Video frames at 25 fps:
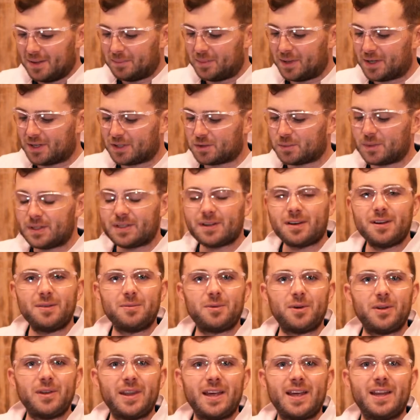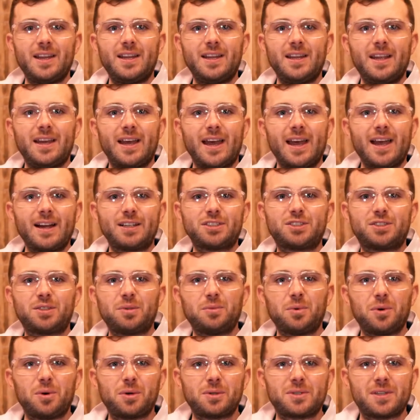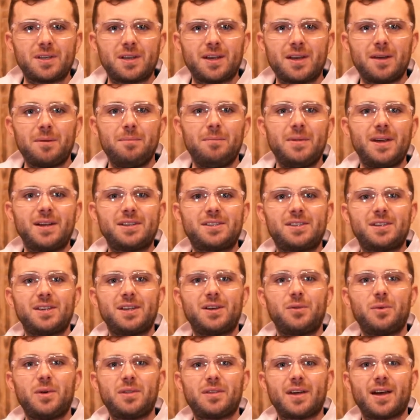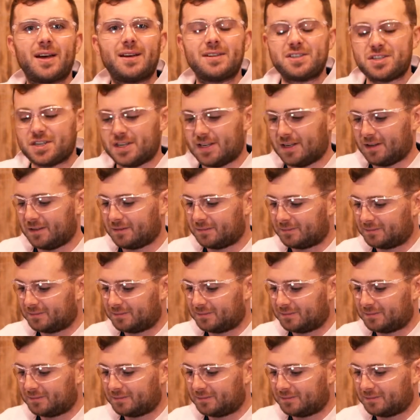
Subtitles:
because we don't want any extra water mixing with our gin.